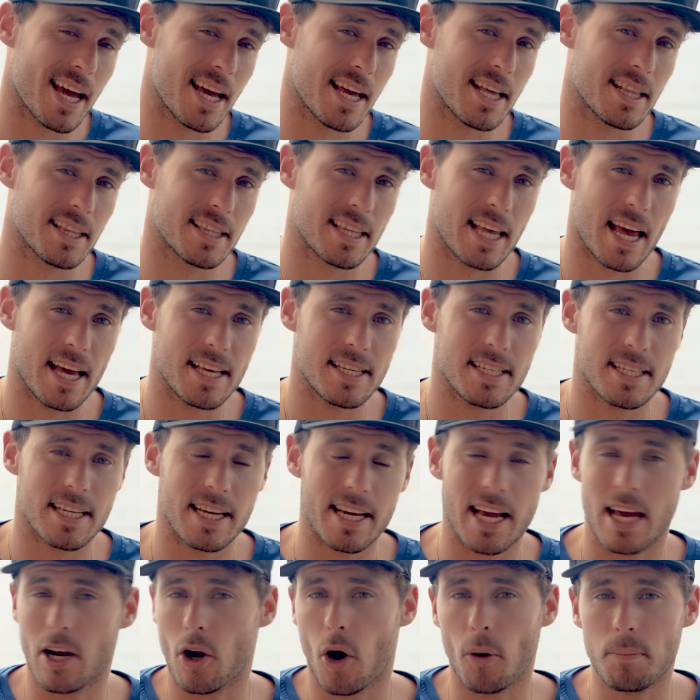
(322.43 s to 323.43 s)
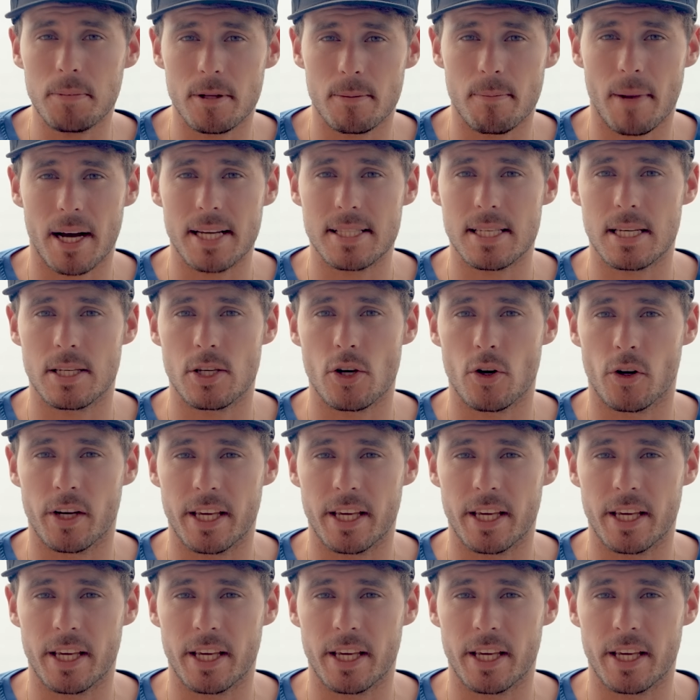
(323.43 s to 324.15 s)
and testing and optimizing your